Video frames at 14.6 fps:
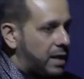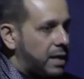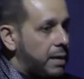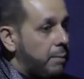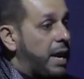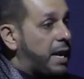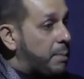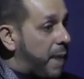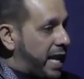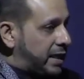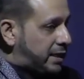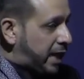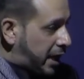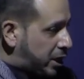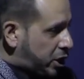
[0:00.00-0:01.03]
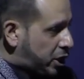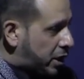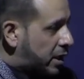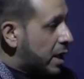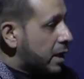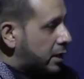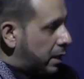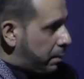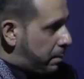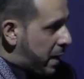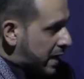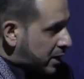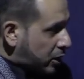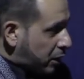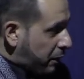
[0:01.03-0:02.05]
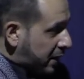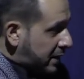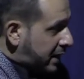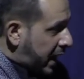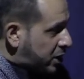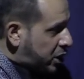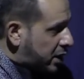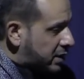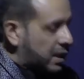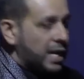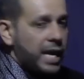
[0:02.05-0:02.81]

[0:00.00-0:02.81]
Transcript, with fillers: Make my intention the best of intentions